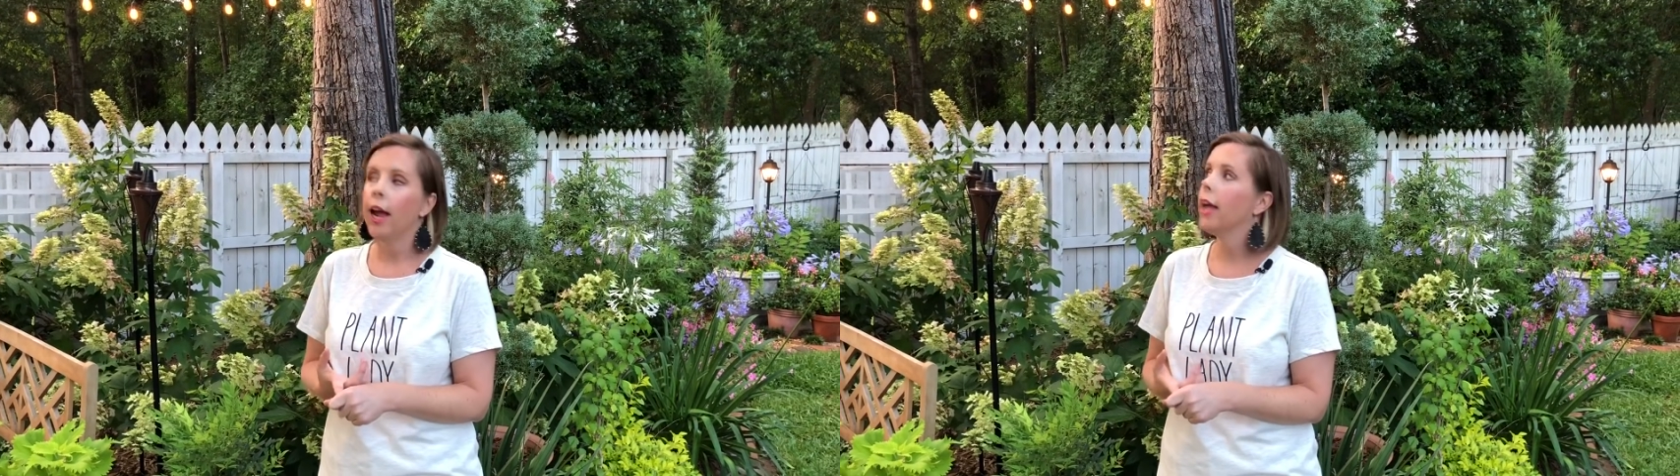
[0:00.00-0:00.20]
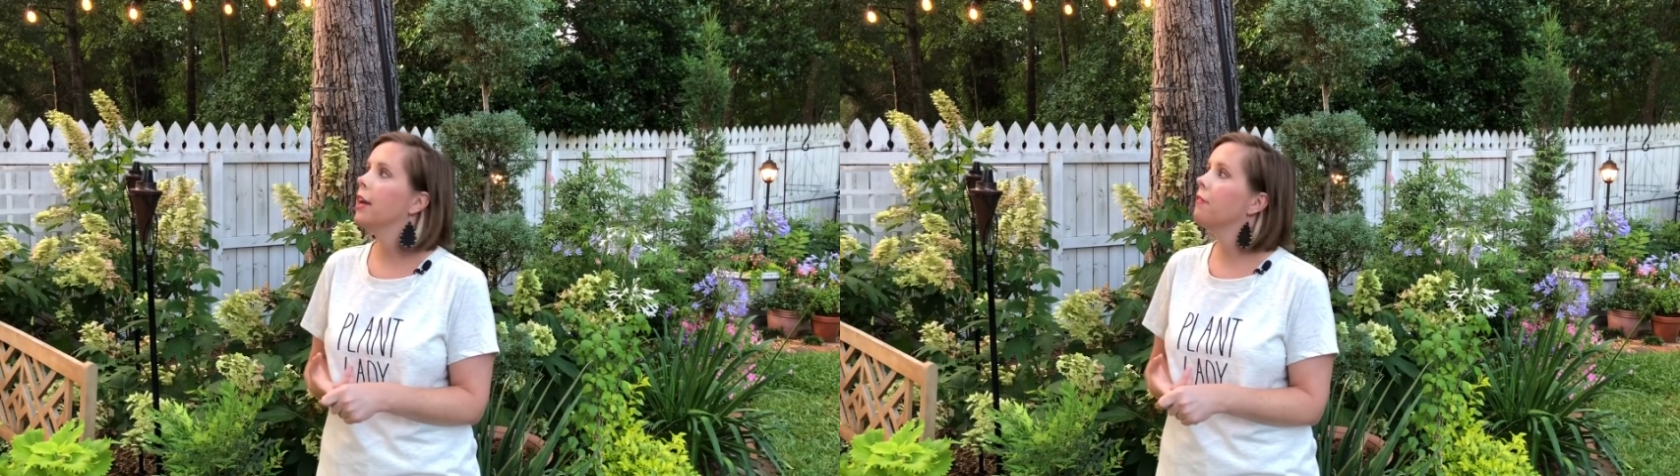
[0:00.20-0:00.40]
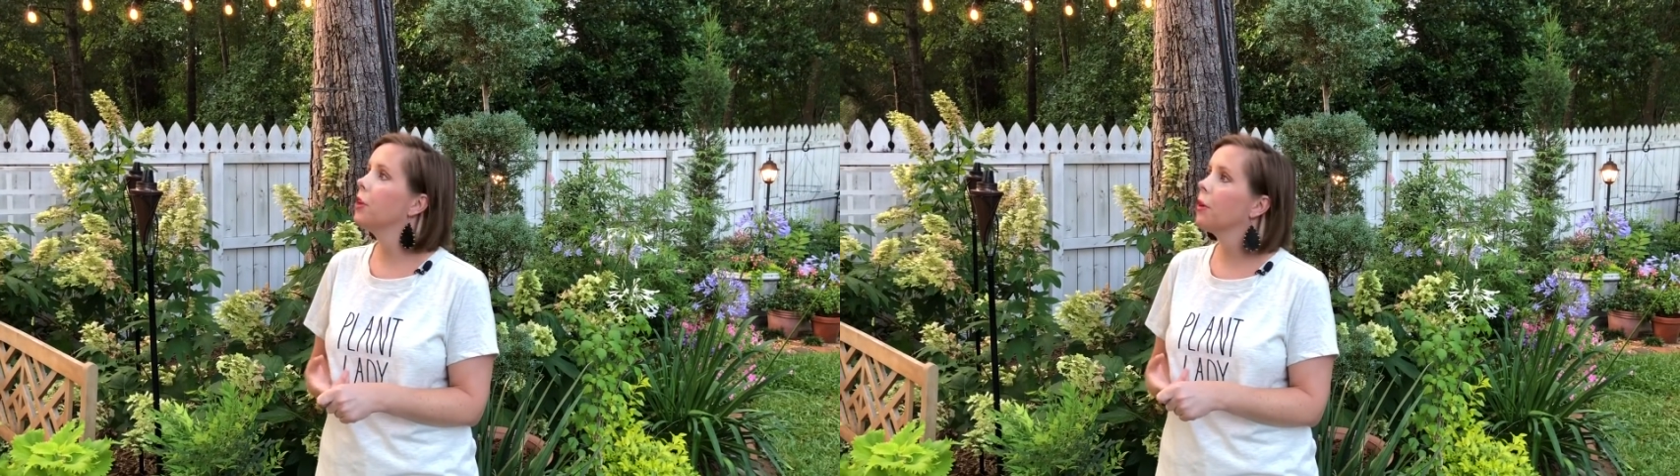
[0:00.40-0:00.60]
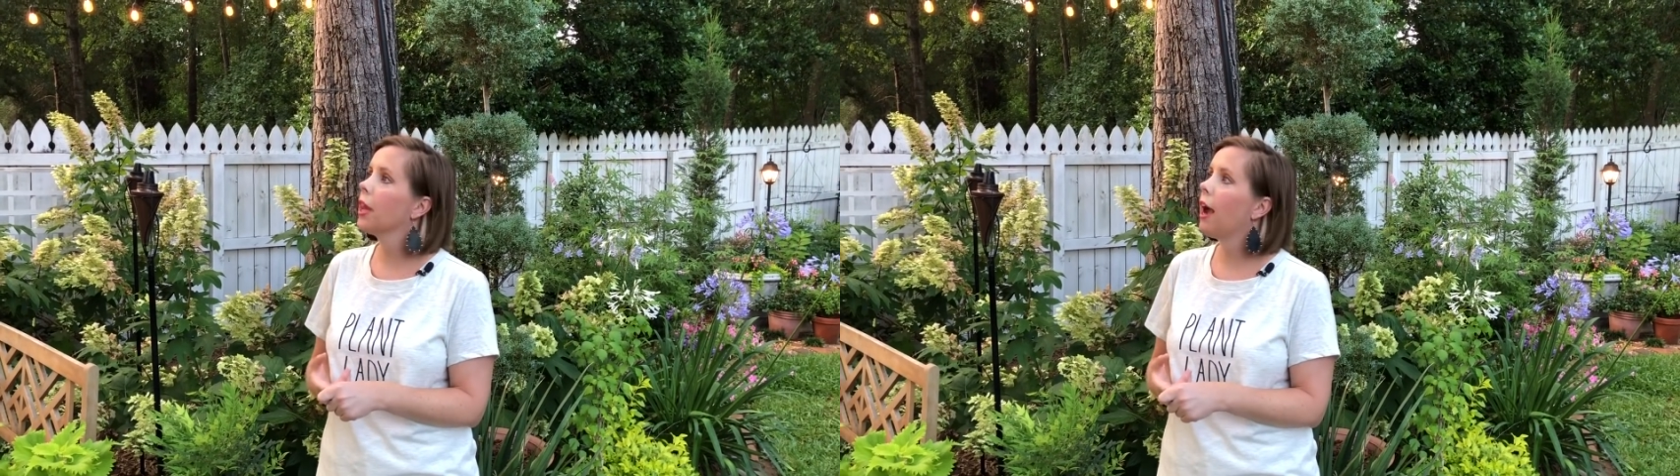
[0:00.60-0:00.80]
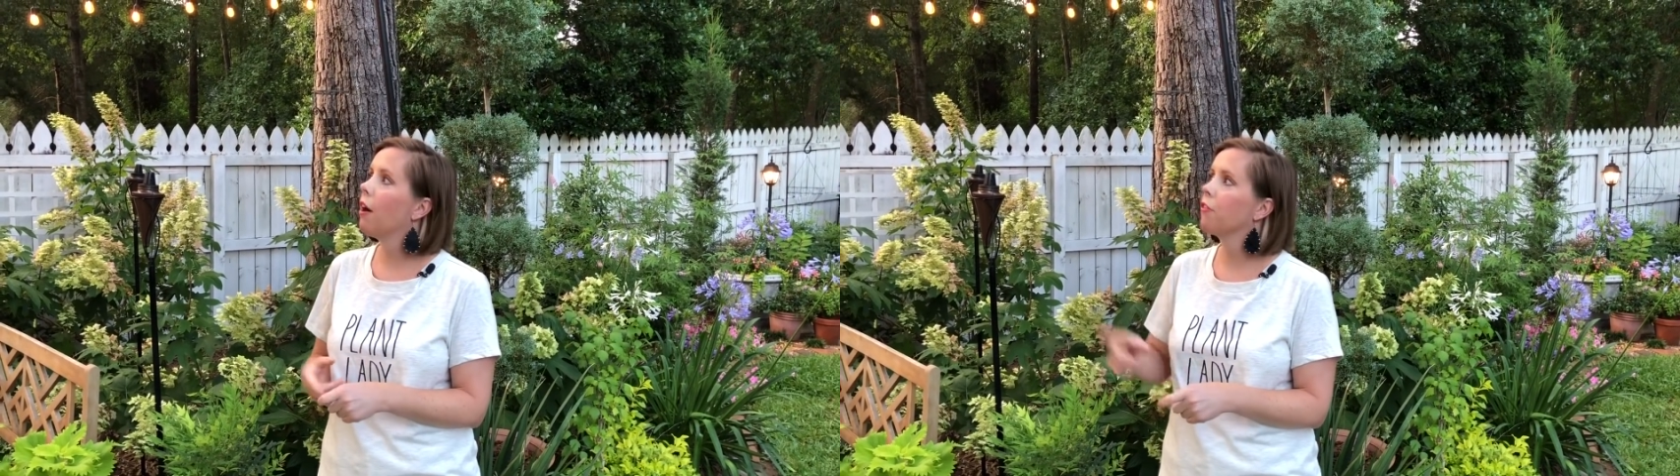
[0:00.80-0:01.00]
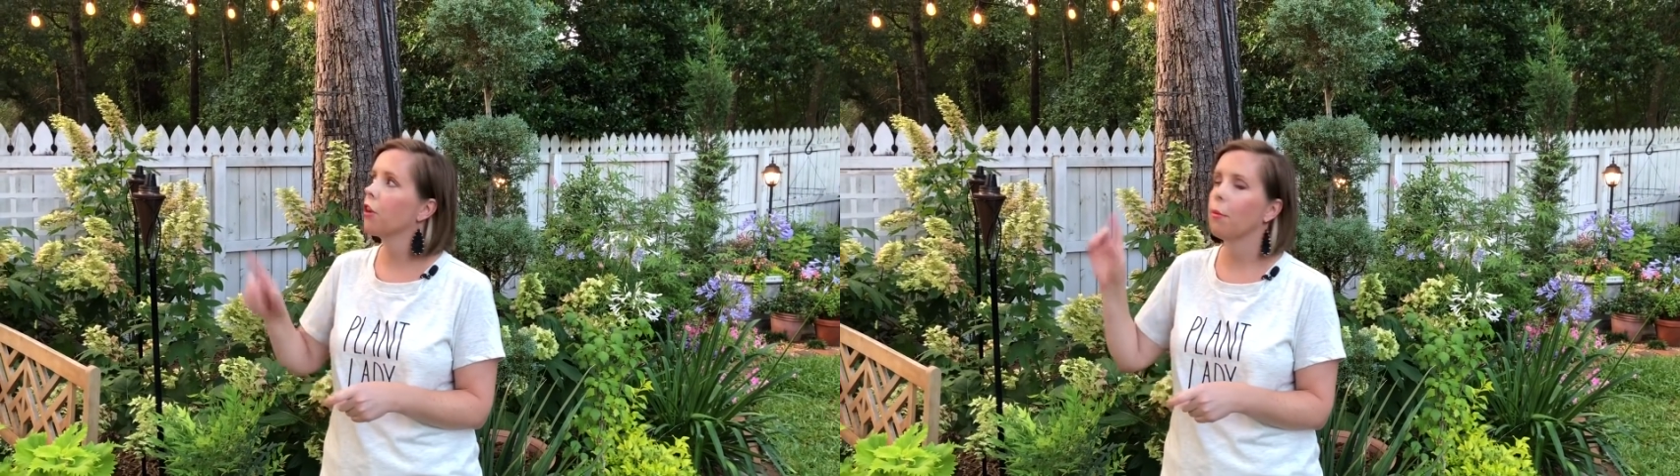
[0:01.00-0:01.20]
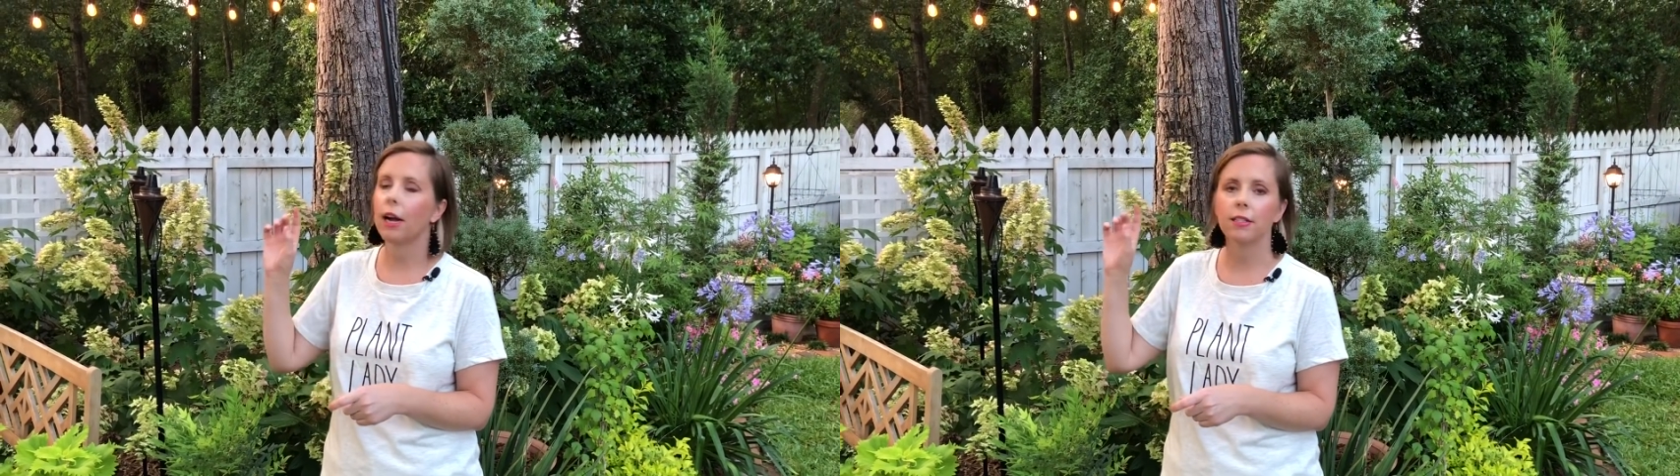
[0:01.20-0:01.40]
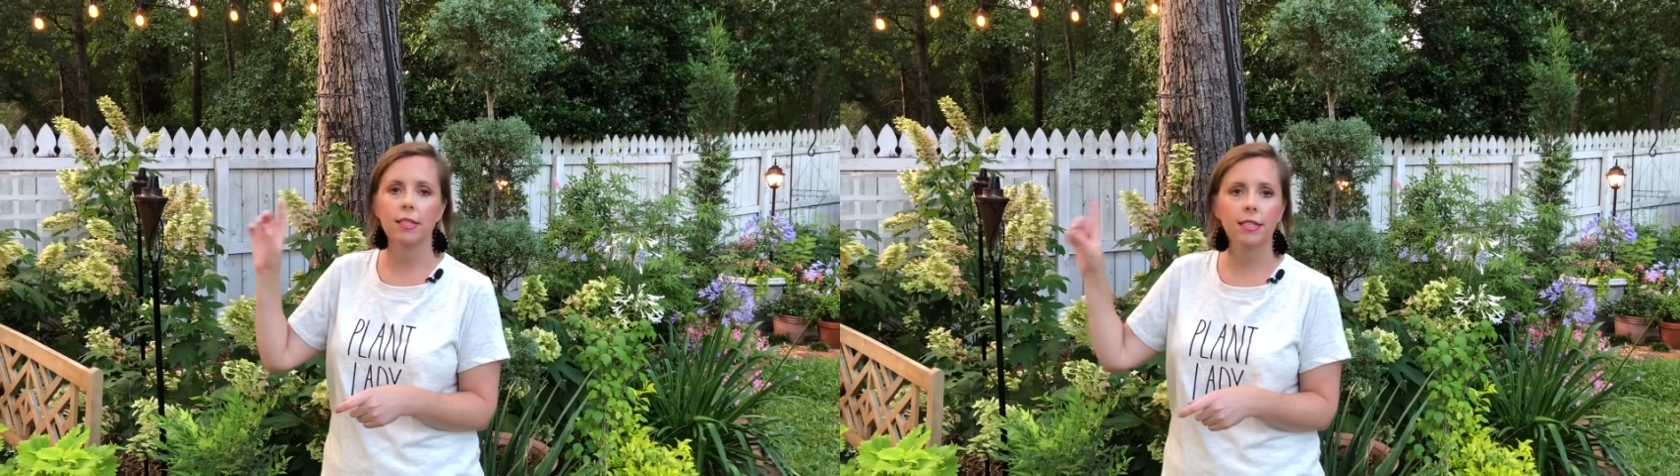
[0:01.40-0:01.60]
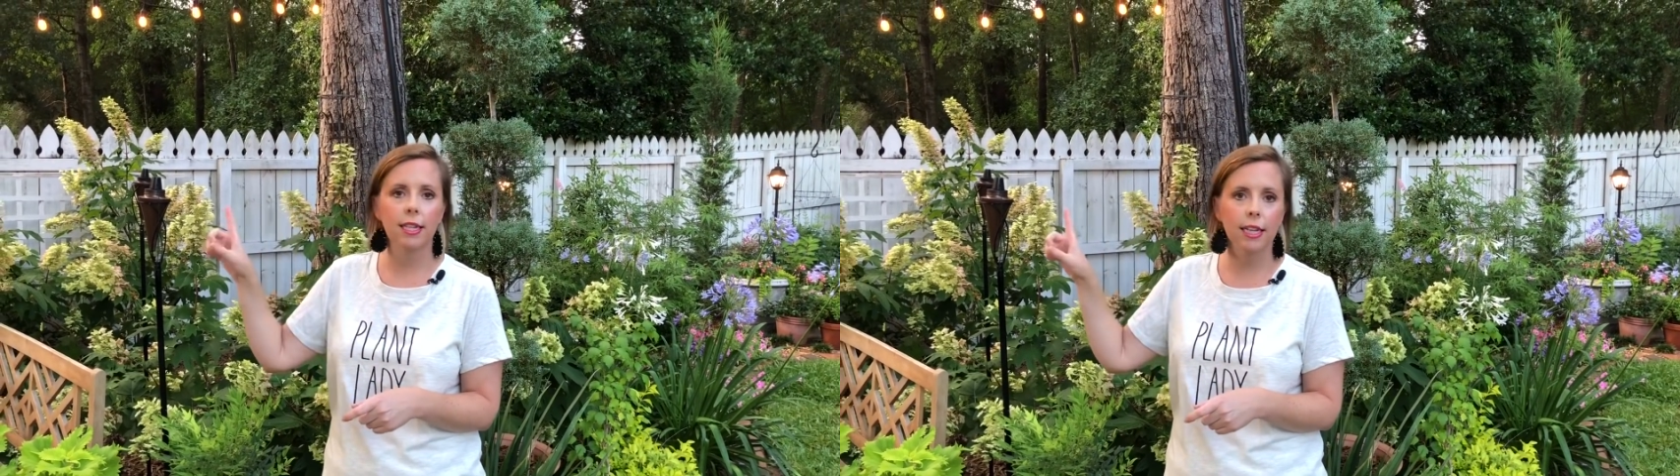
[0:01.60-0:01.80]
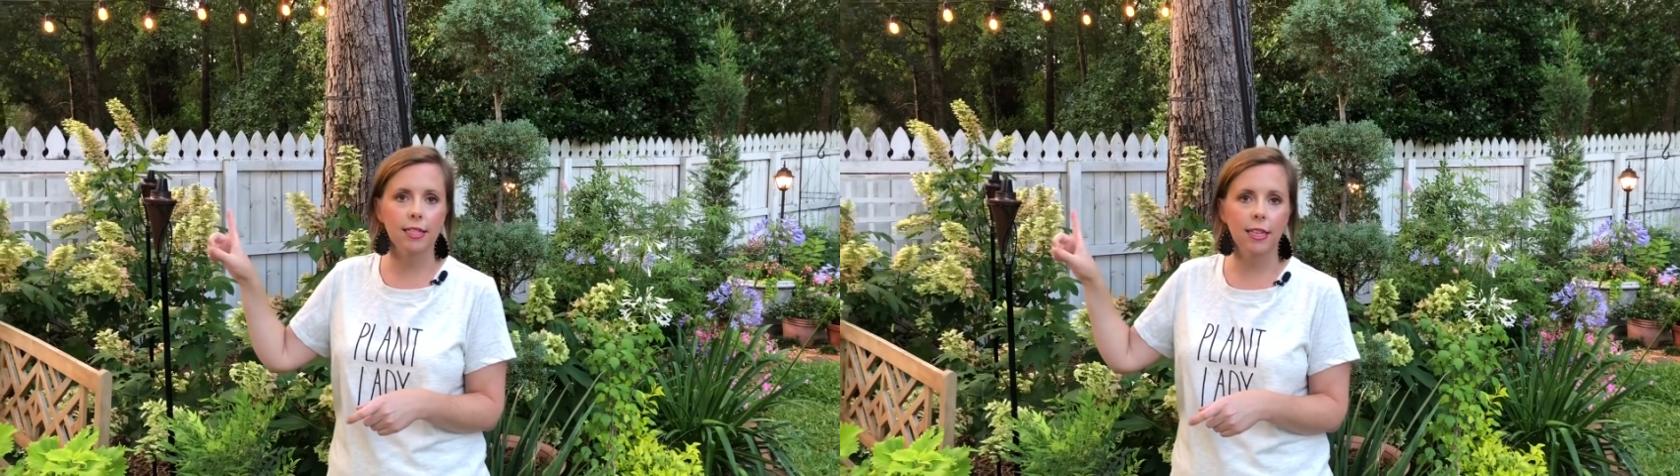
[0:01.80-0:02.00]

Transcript: And if you allow for about 6